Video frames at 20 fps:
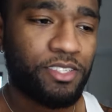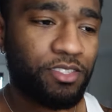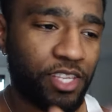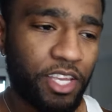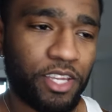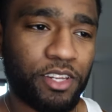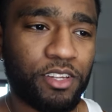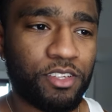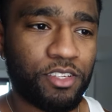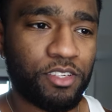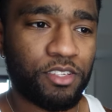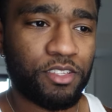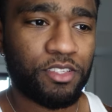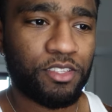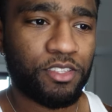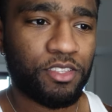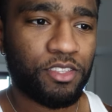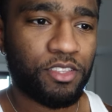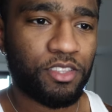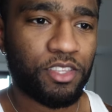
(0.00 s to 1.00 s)
set,
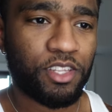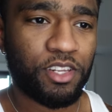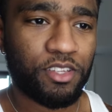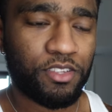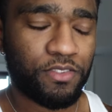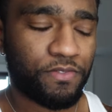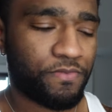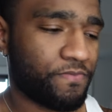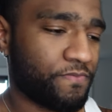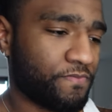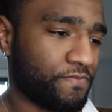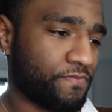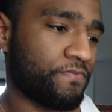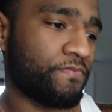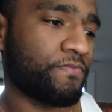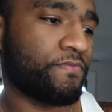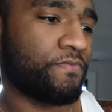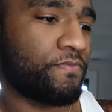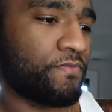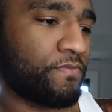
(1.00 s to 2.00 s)
the
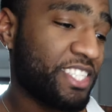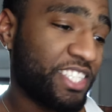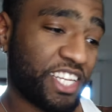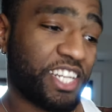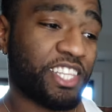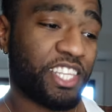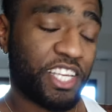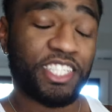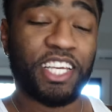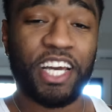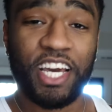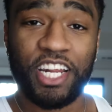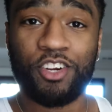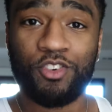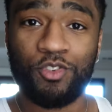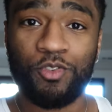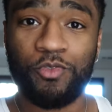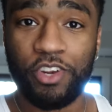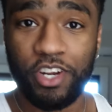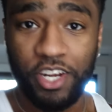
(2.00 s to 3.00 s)
the next set of things I gotta
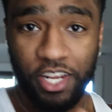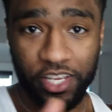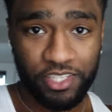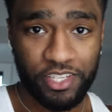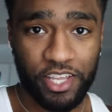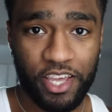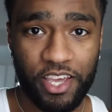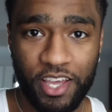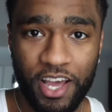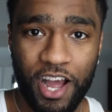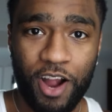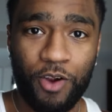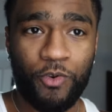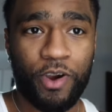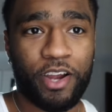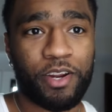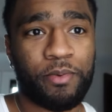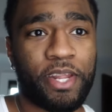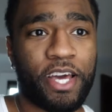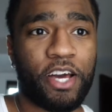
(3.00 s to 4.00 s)
do for the next day, I'll
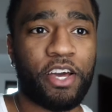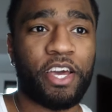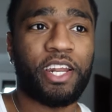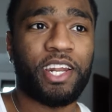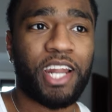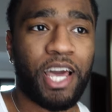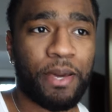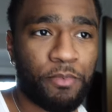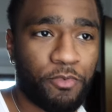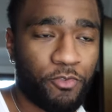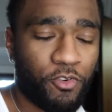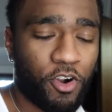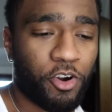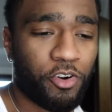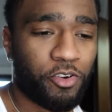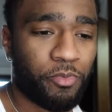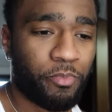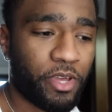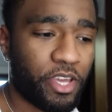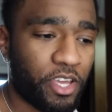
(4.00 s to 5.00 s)
write them down at night before I go
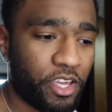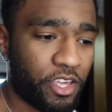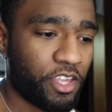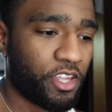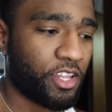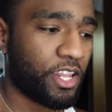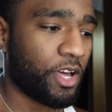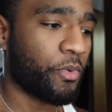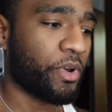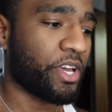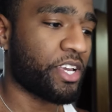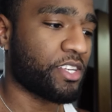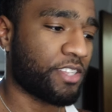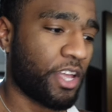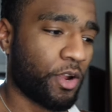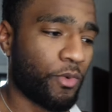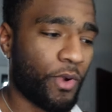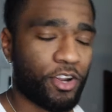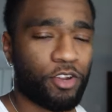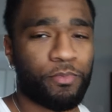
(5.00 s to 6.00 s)
to bed. That way it's
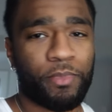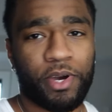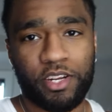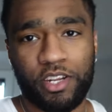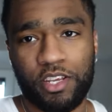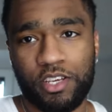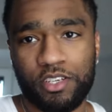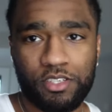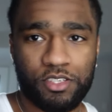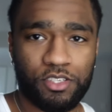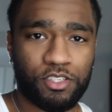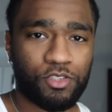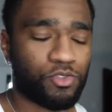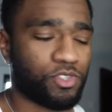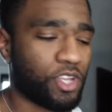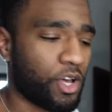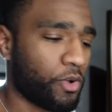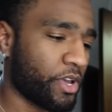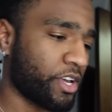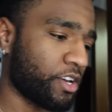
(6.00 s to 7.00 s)
like right on my desk. As soon as
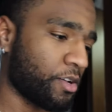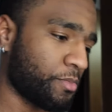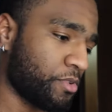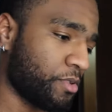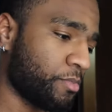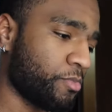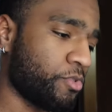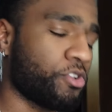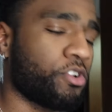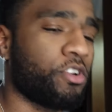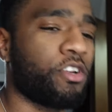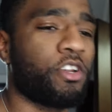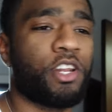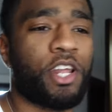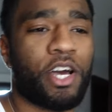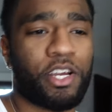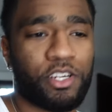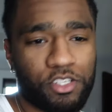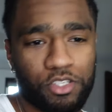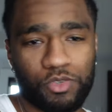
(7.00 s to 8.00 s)
I wake up in the morning, then
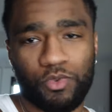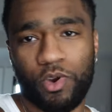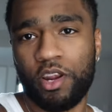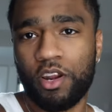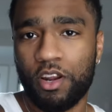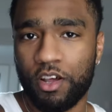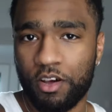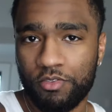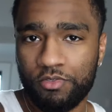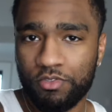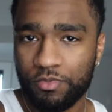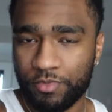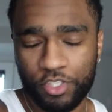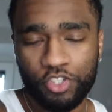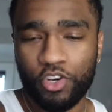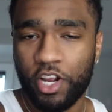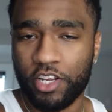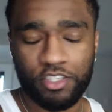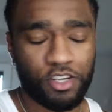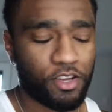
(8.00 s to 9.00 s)
I just write it off. Let me
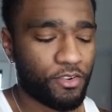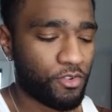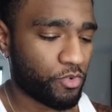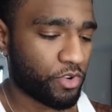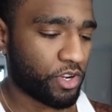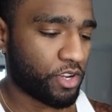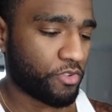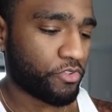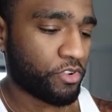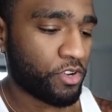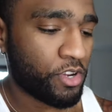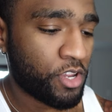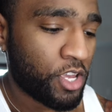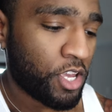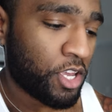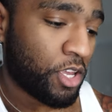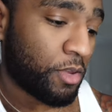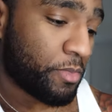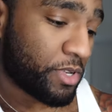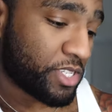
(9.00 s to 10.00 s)
scratch it off, whatever.
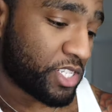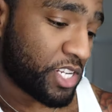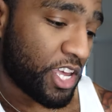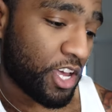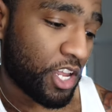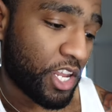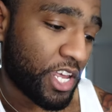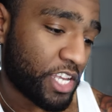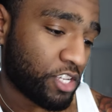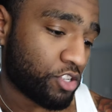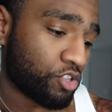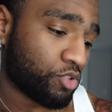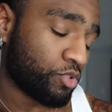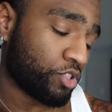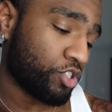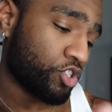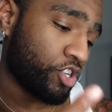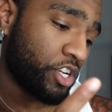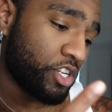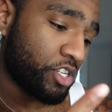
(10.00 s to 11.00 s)
But today all I had to do was
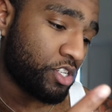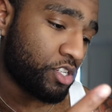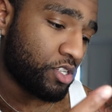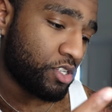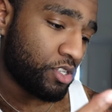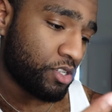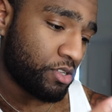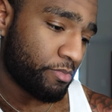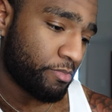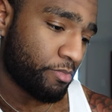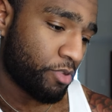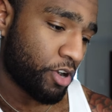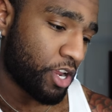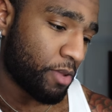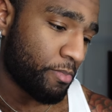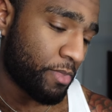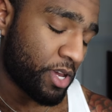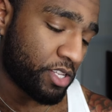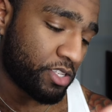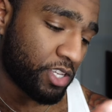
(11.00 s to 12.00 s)
stretch, pray
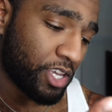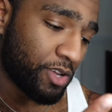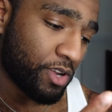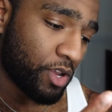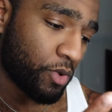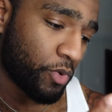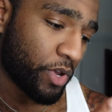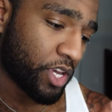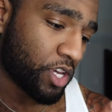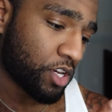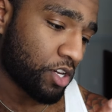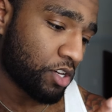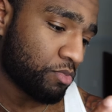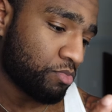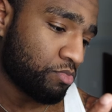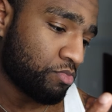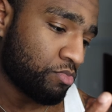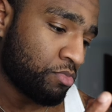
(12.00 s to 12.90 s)
and meditate when I wake up,